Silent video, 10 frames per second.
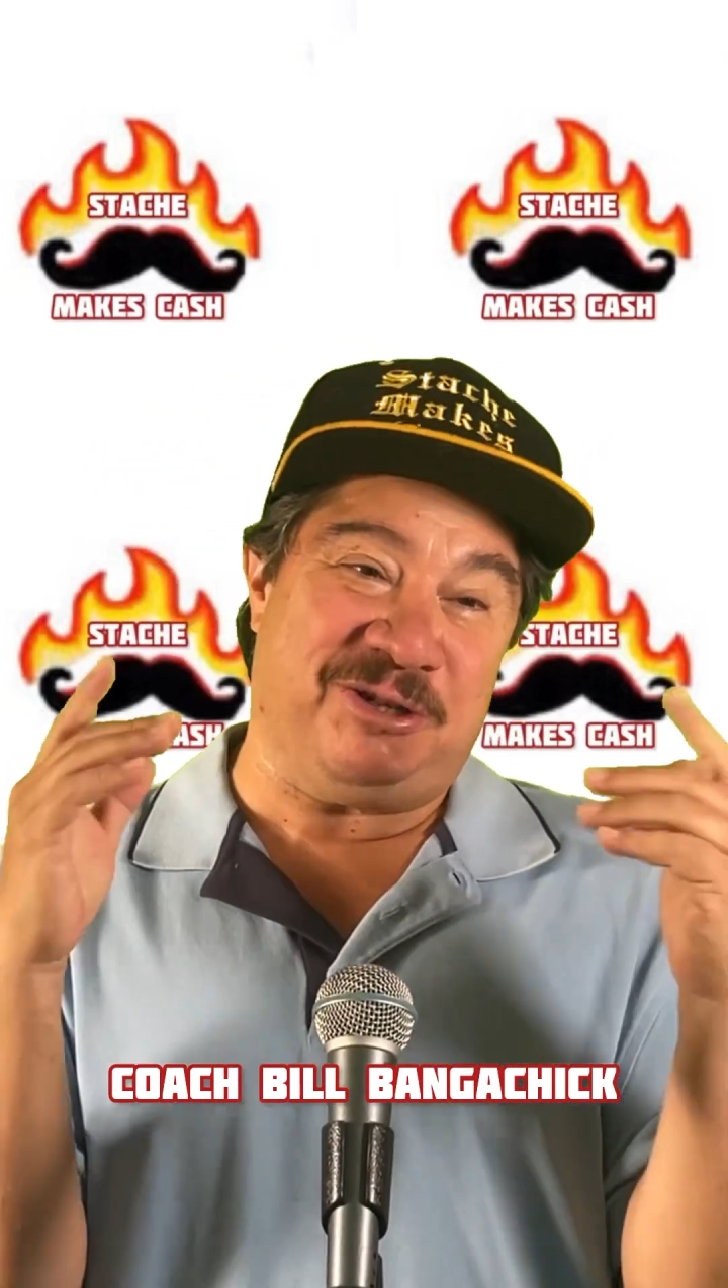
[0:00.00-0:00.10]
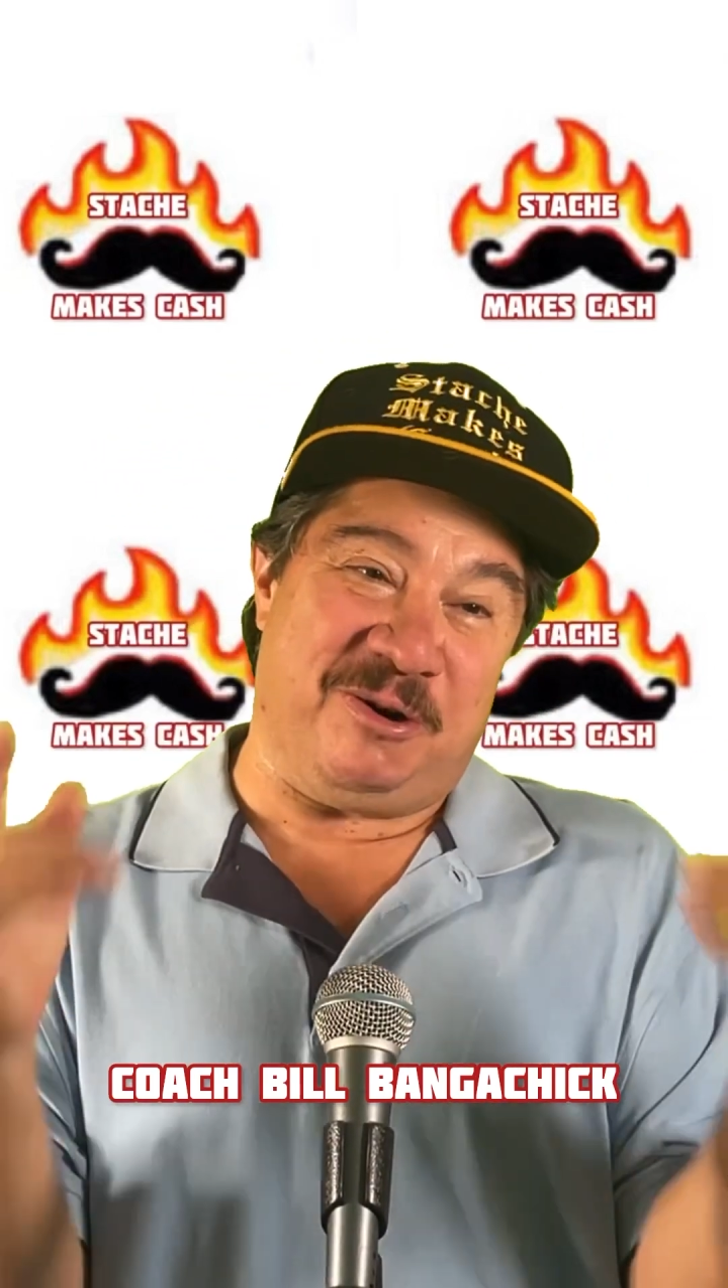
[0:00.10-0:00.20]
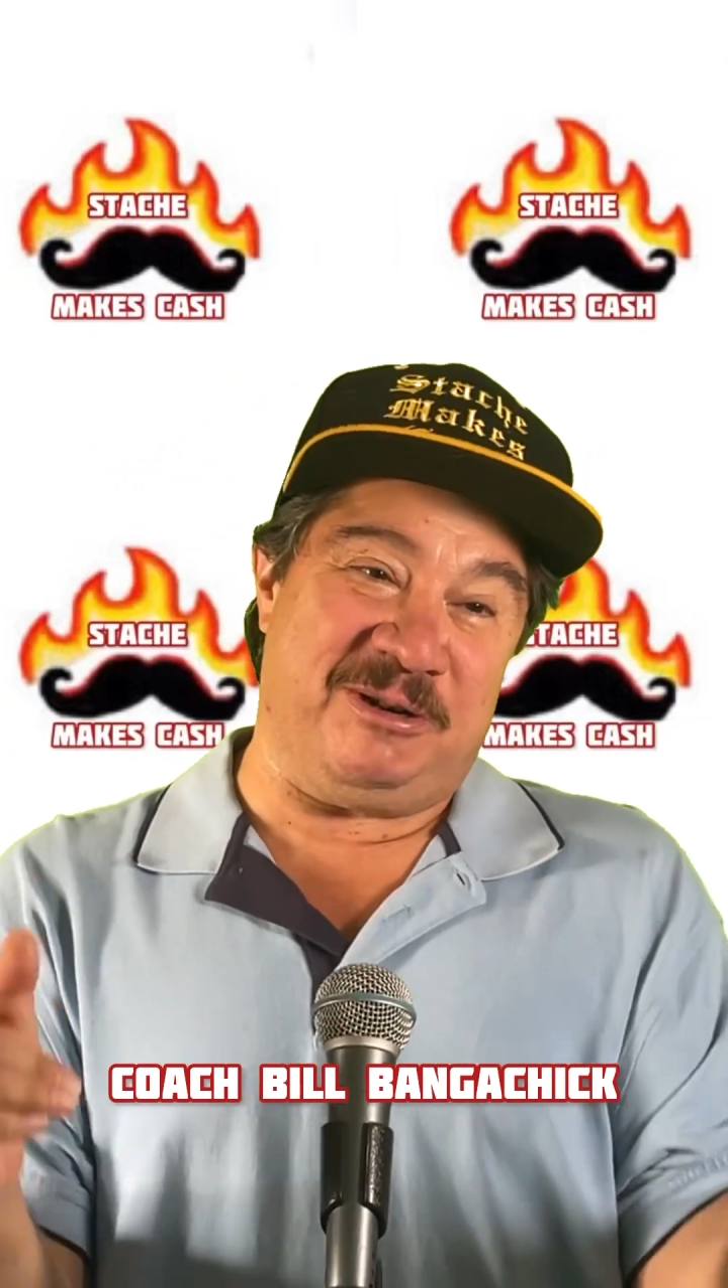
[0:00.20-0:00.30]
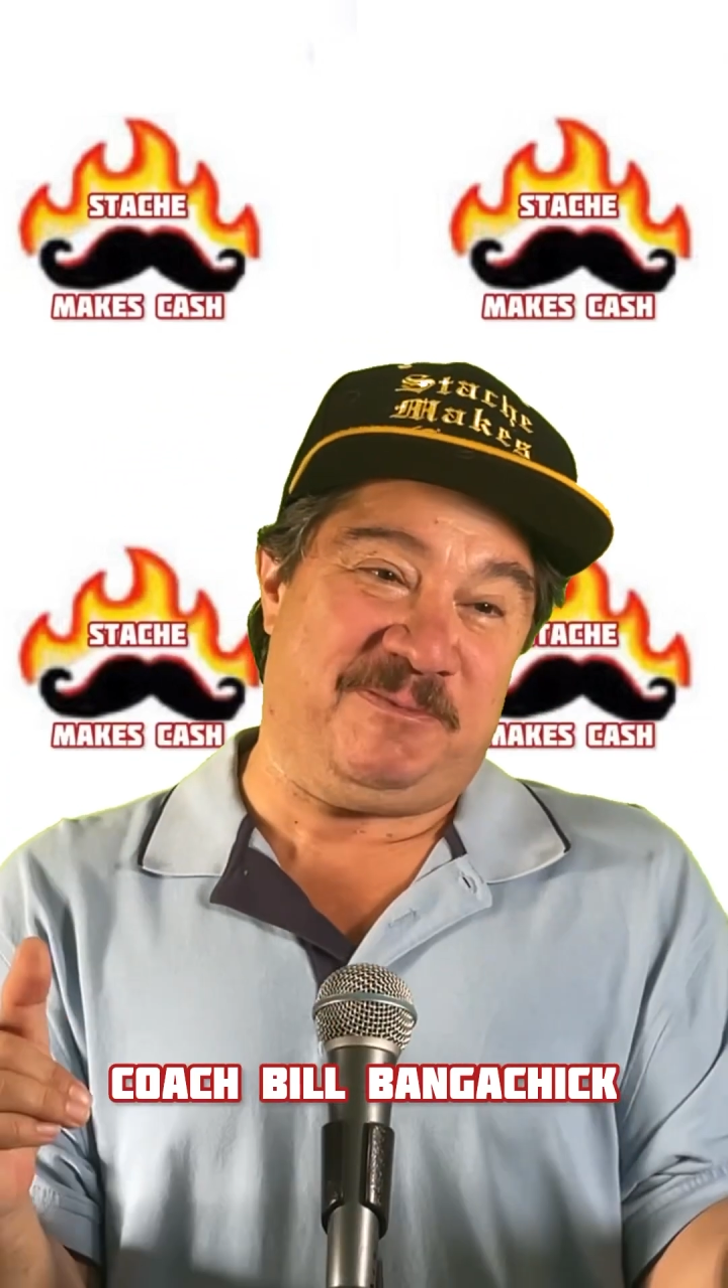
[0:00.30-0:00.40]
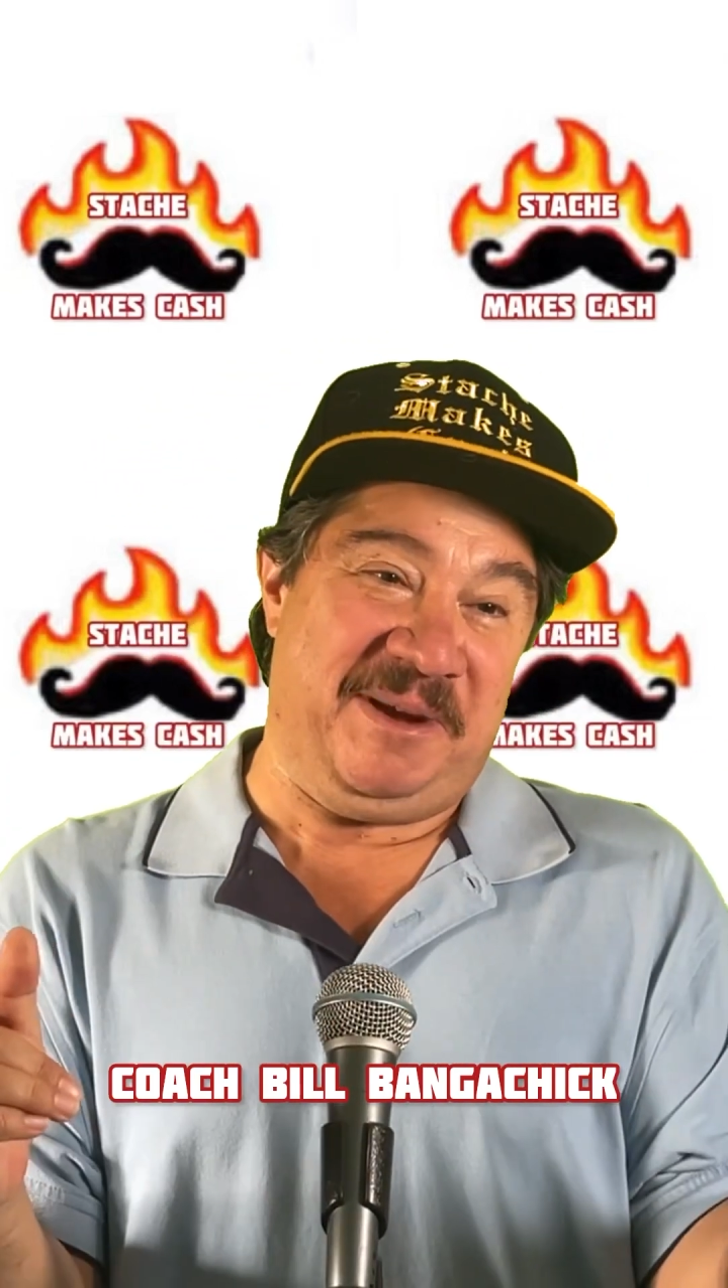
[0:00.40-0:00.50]

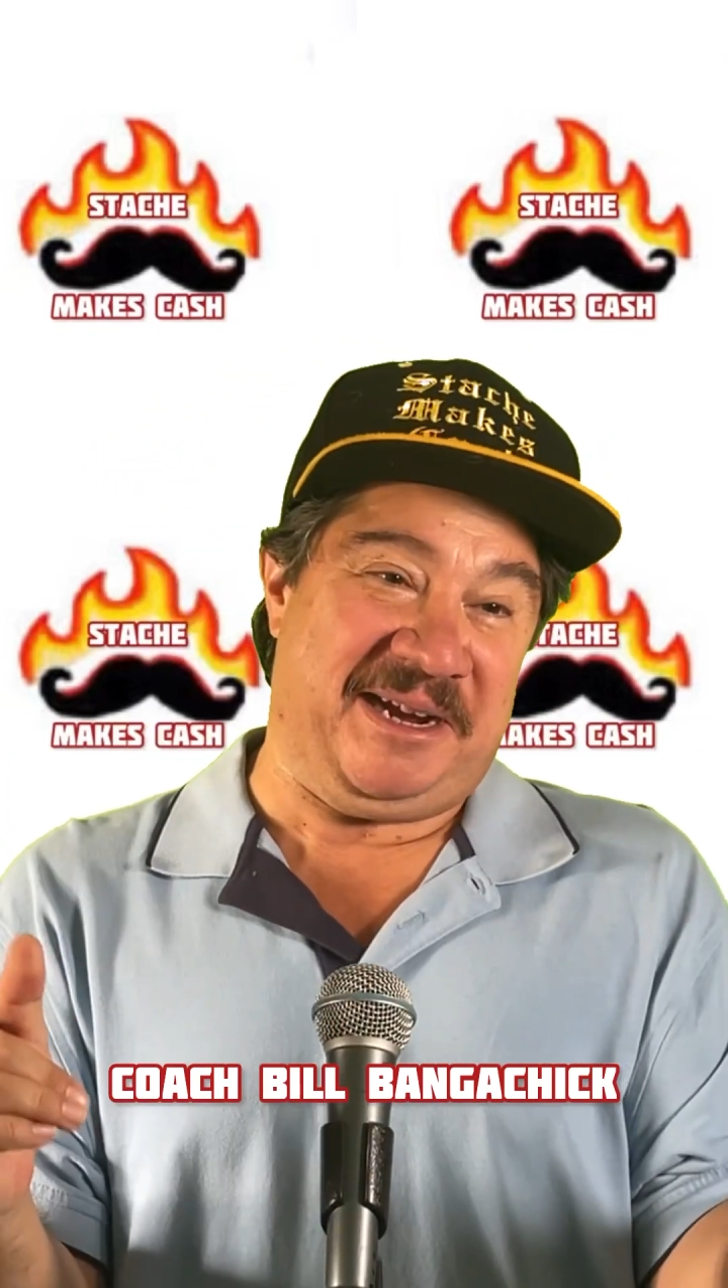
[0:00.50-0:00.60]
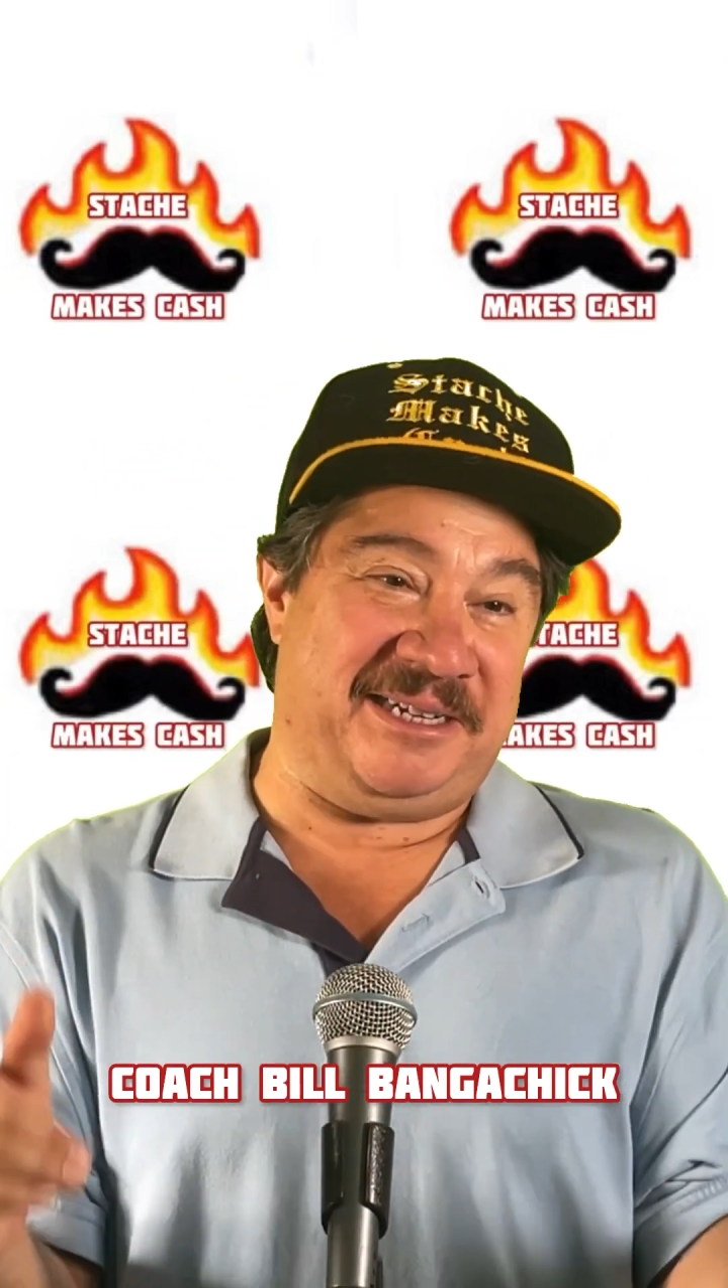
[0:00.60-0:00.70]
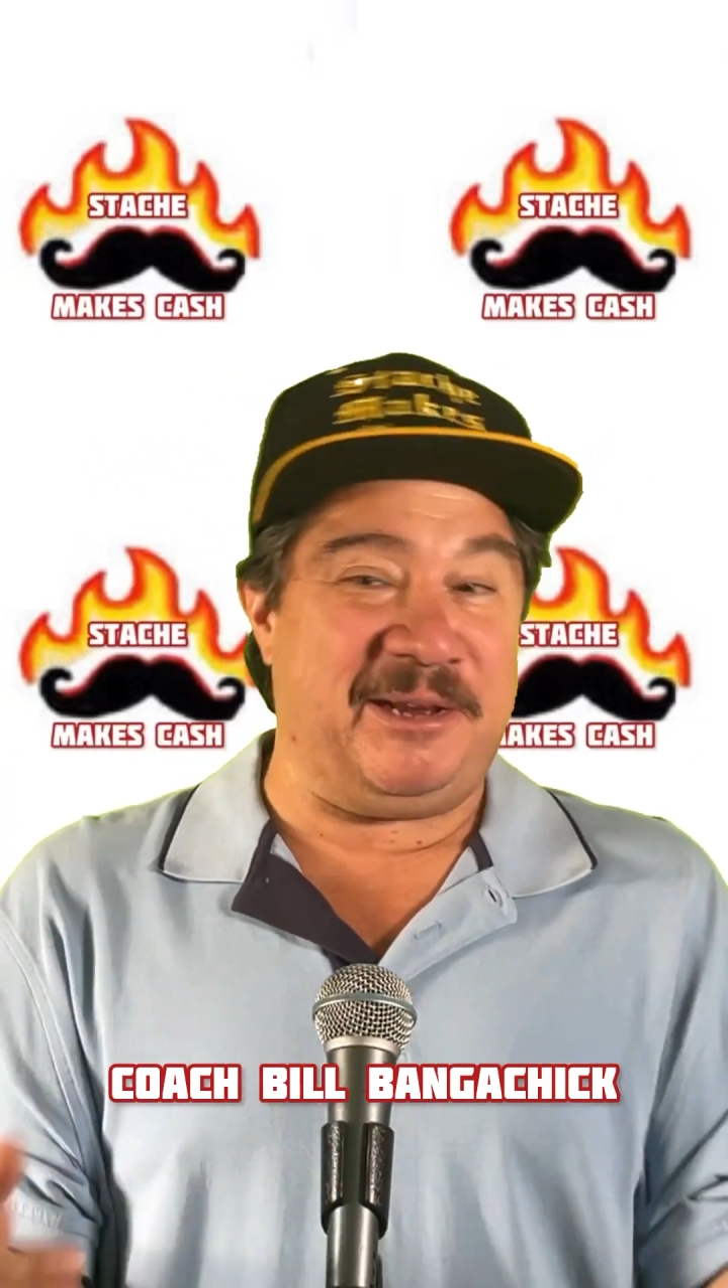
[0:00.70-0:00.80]
George Pickens.